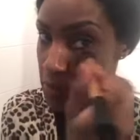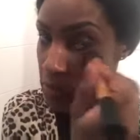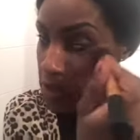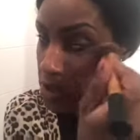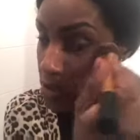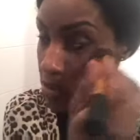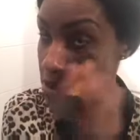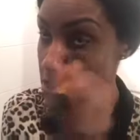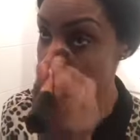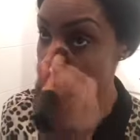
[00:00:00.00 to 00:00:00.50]

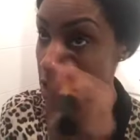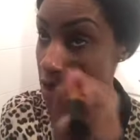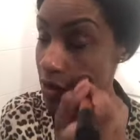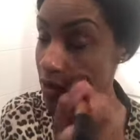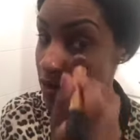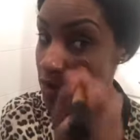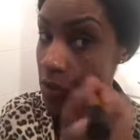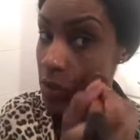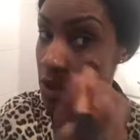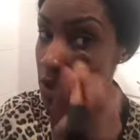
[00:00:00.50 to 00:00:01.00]
It's up to you
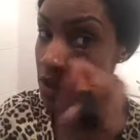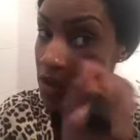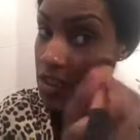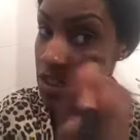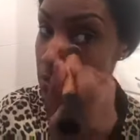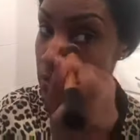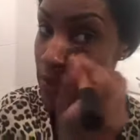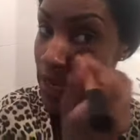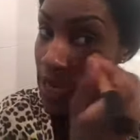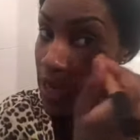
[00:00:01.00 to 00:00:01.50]
if you want it
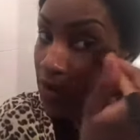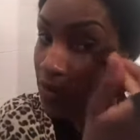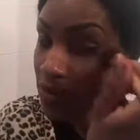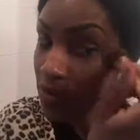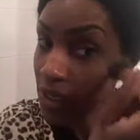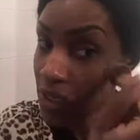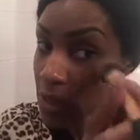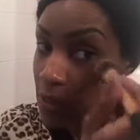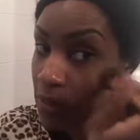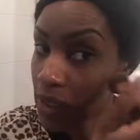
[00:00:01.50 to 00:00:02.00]
to bake
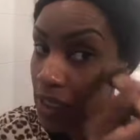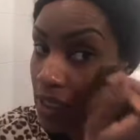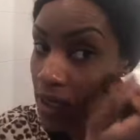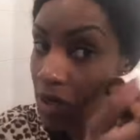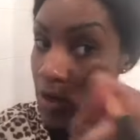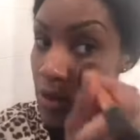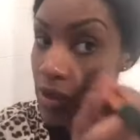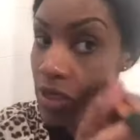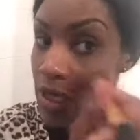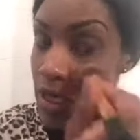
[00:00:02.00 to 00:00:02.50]
for a little bit
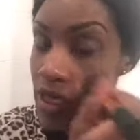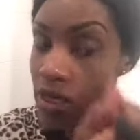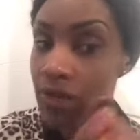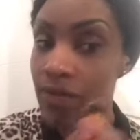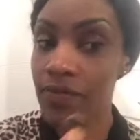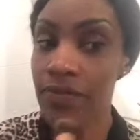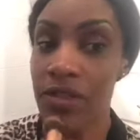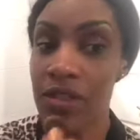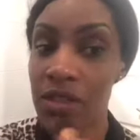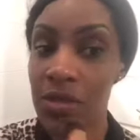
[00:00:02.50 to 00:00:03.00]
longer.
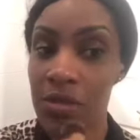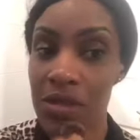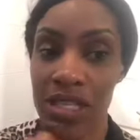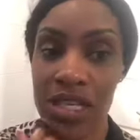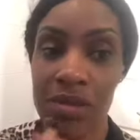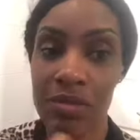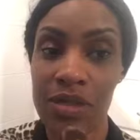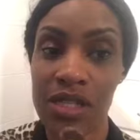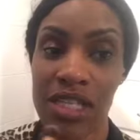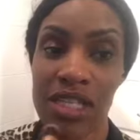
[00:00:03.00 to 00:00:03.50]

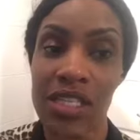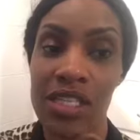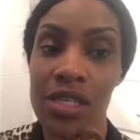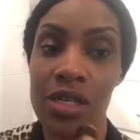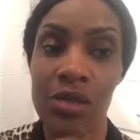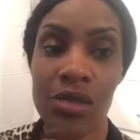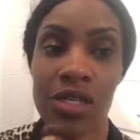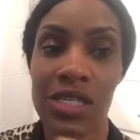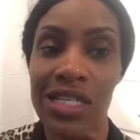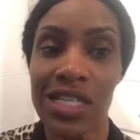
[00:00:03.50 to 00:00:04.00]
Sometimes I
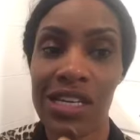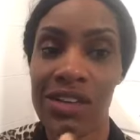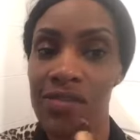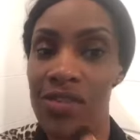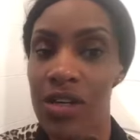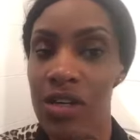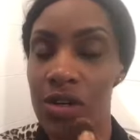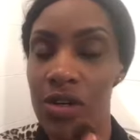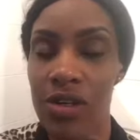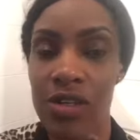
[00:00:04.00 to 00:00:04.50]
do just leave
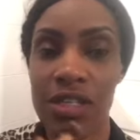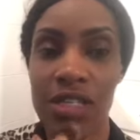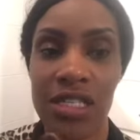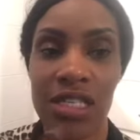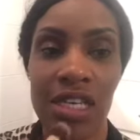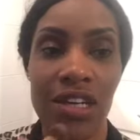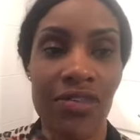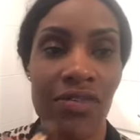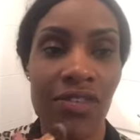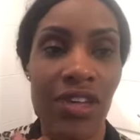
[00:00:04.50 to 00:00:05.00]
it on
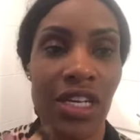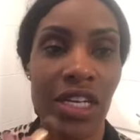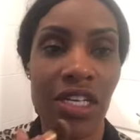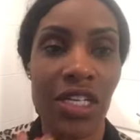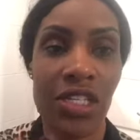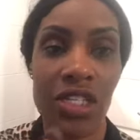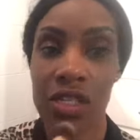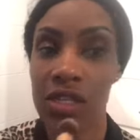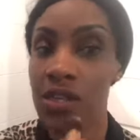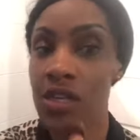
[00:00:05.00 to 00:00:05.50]
until I've
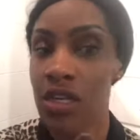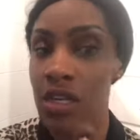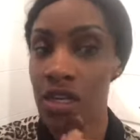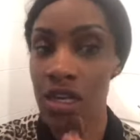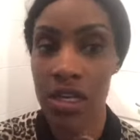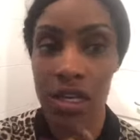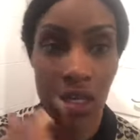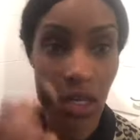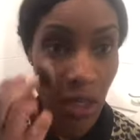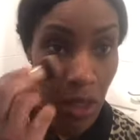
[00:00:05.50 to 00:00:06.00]
finished
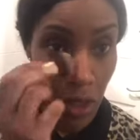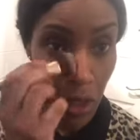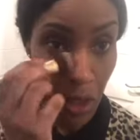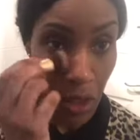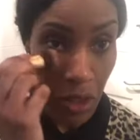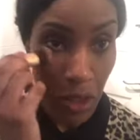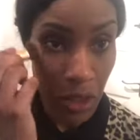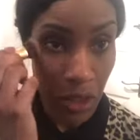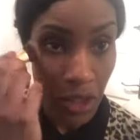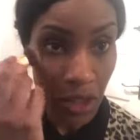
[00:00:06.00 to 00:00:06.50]

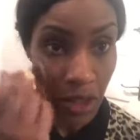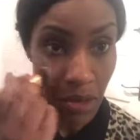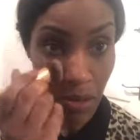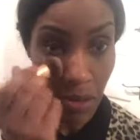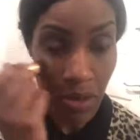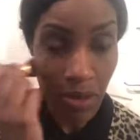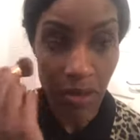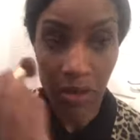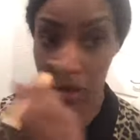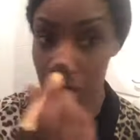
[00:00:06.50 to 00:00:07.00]

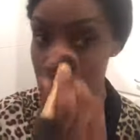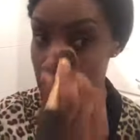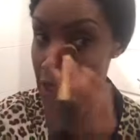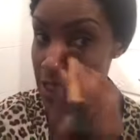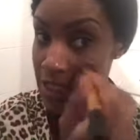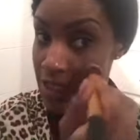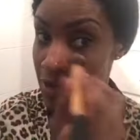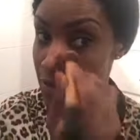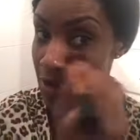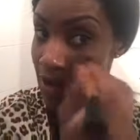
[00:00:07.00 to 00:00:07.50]
the
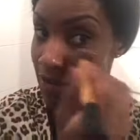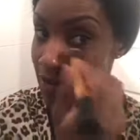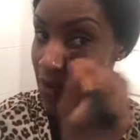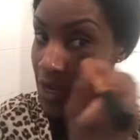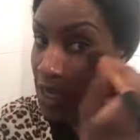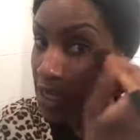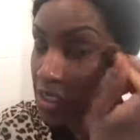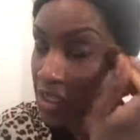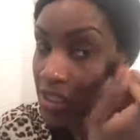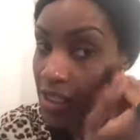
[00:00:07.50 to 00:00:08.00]
rest of my
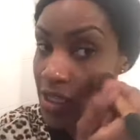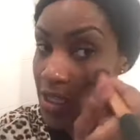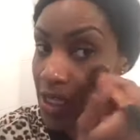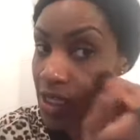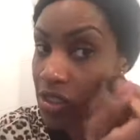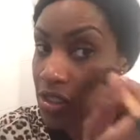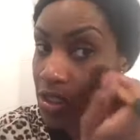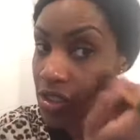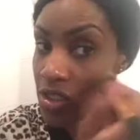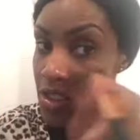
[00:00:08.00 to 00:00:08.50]
face and
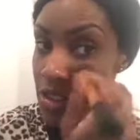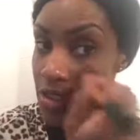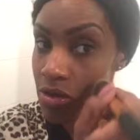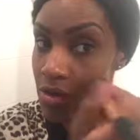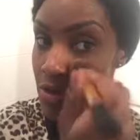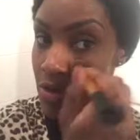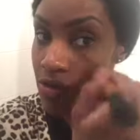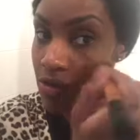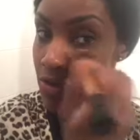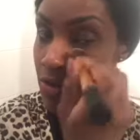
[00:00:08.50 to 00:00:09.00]
then just
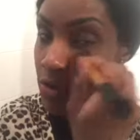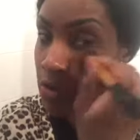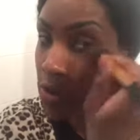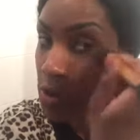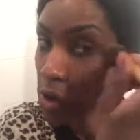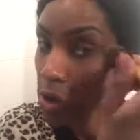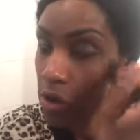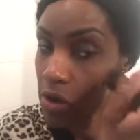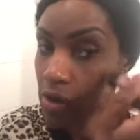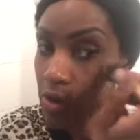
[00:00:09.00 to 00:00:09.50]
sort of
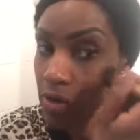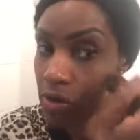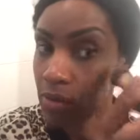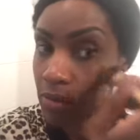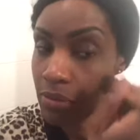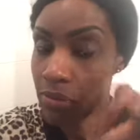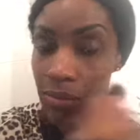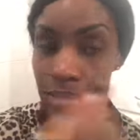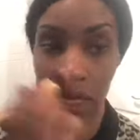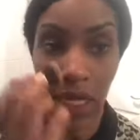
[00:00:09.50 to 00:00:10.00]

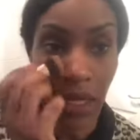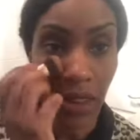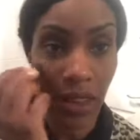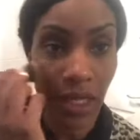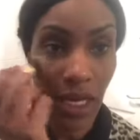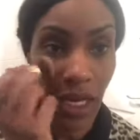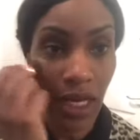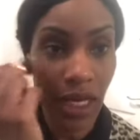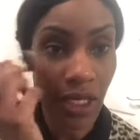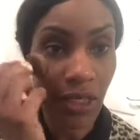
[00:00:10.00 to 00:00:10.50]
blend
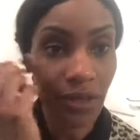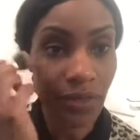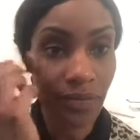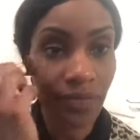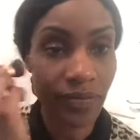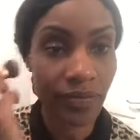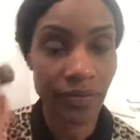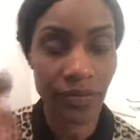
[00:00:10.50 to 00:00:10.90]
that out.